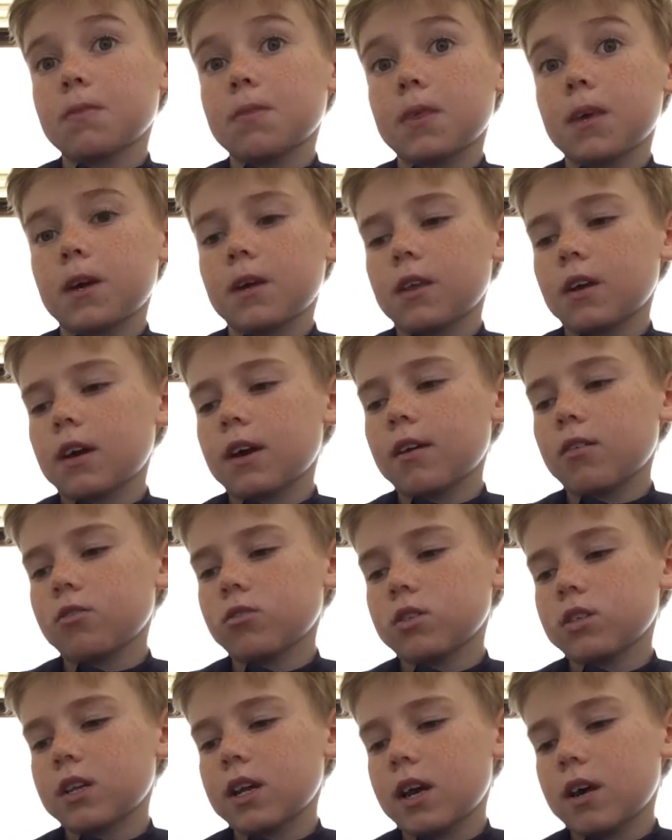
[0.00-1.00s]
the other guy who
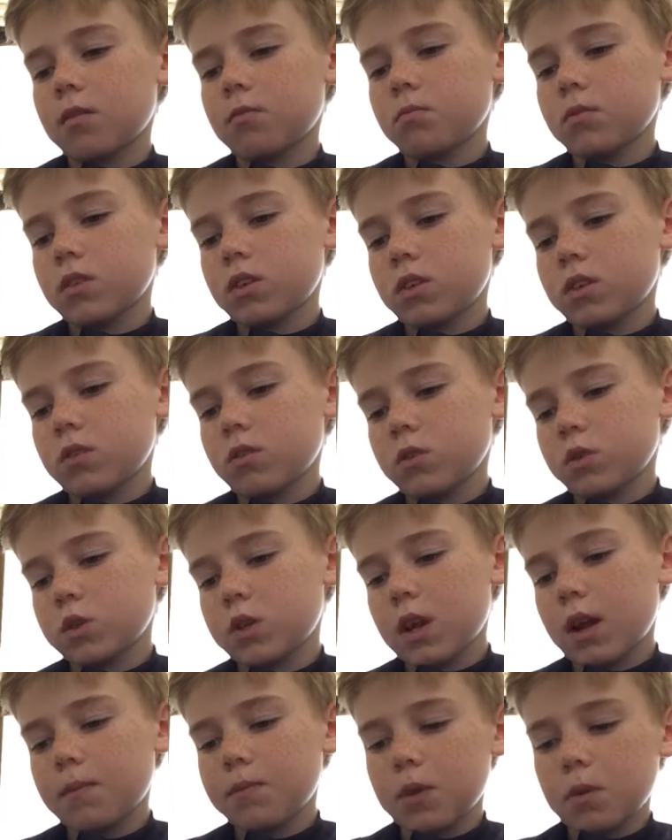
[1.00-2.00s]

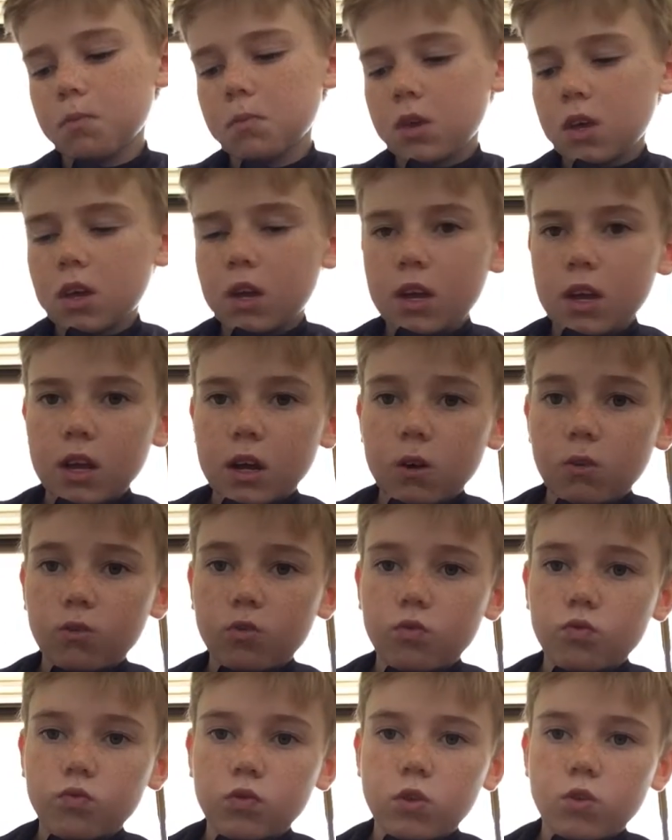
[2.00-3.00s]
stabbed him,
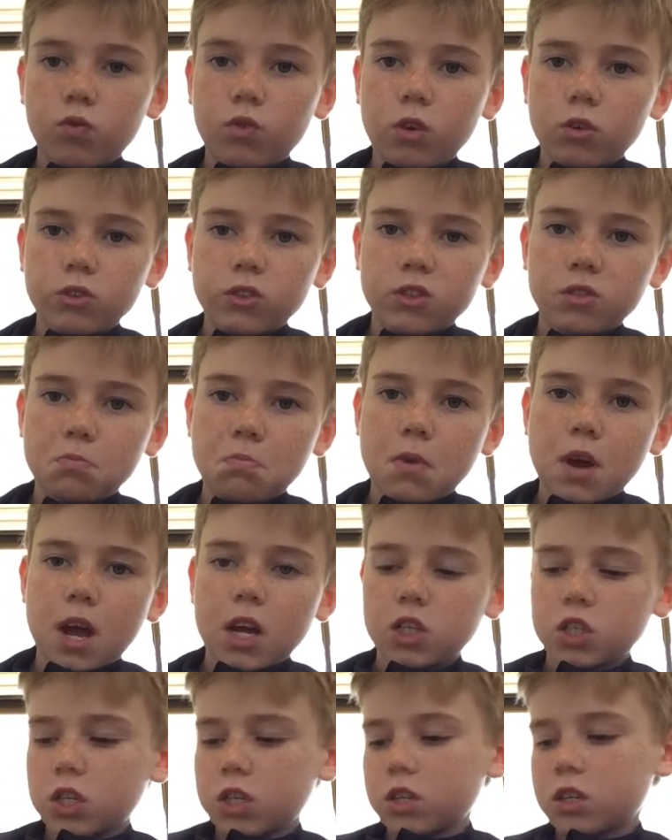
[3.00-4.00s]
and the rocks
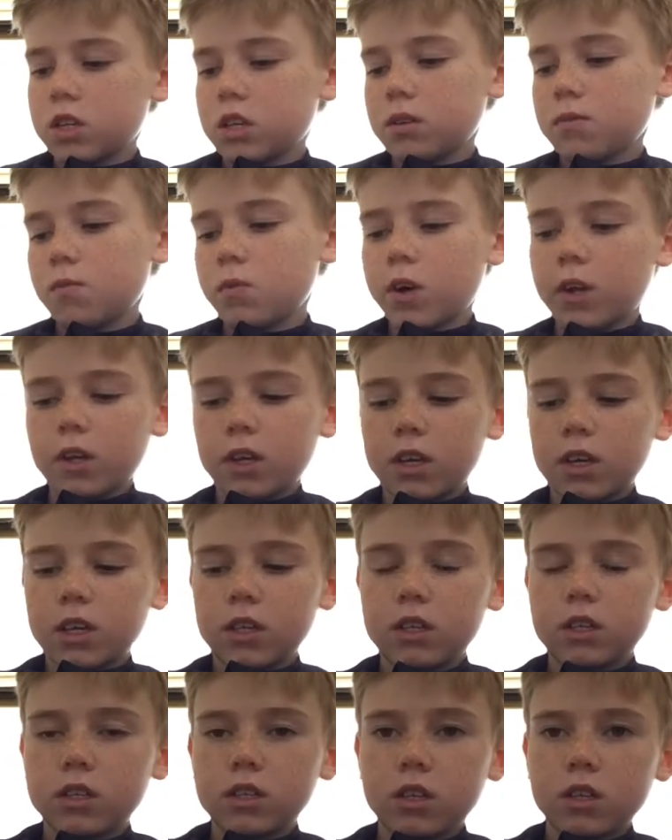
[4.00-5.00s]
smash into him while
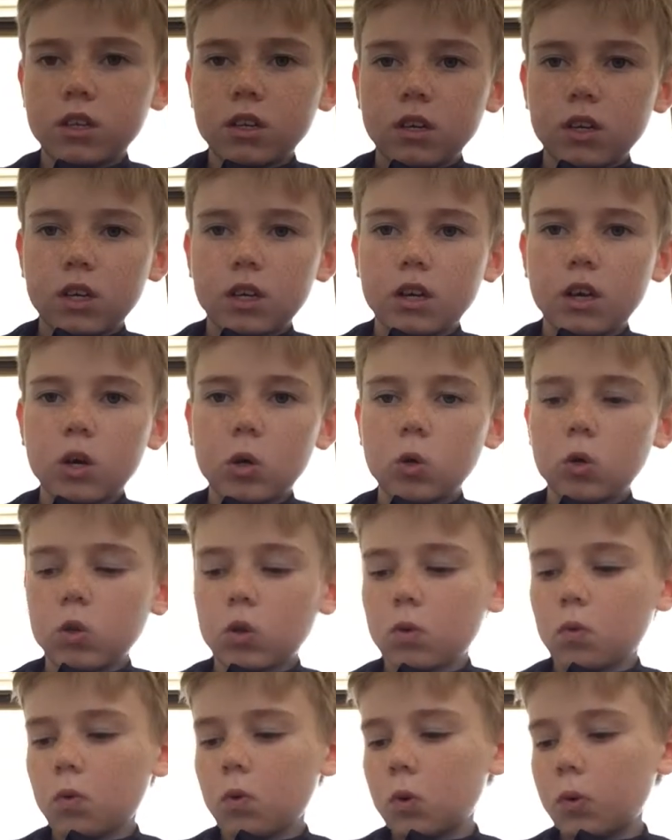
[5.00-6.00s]
he's on the
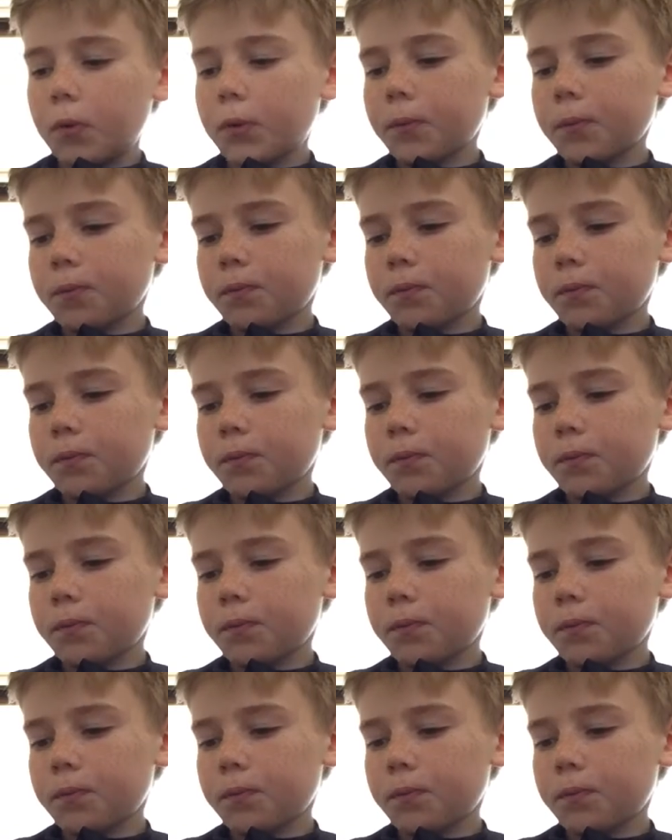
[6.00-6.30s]
wall.